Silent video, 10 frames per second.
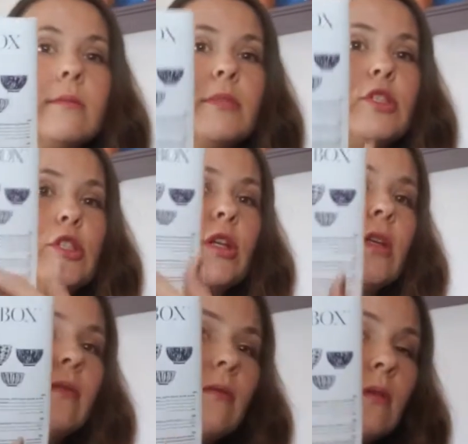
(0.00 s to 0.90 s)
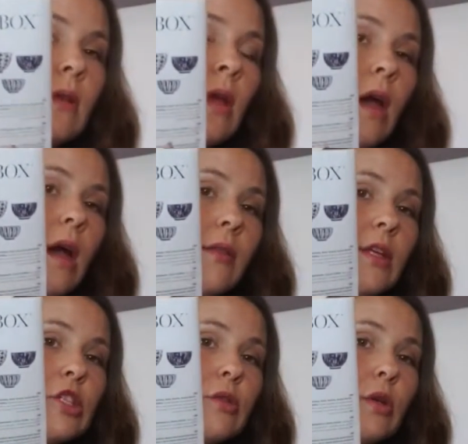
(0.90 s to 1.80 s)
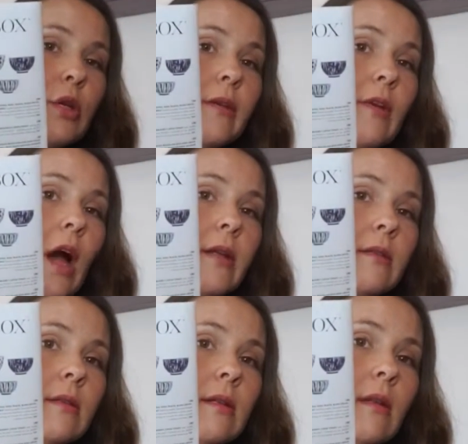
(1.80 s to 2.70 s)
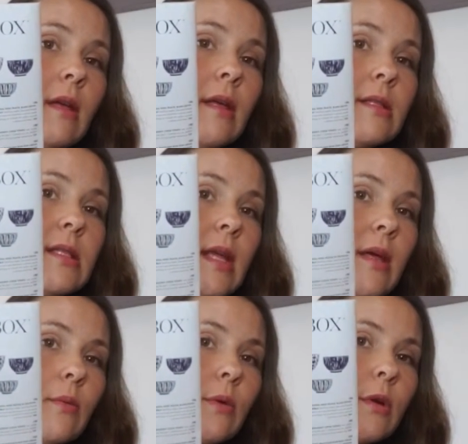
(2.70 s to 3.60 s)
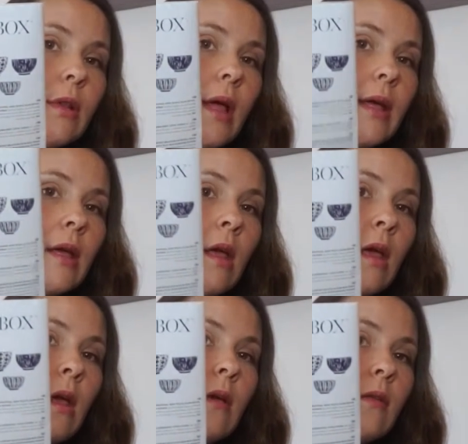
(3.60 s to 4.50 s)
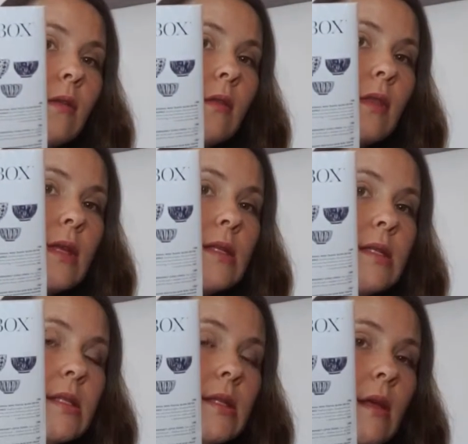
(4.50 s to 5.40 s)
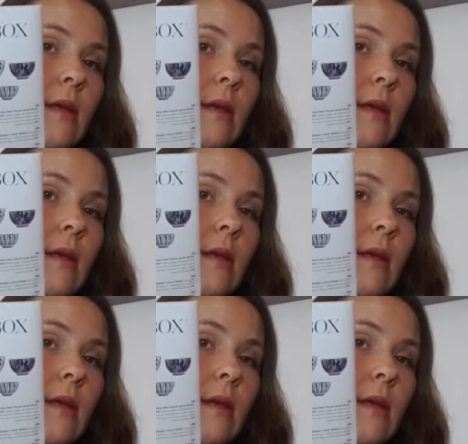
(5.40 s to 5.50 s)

But you could have, things you could have gotten instead were like this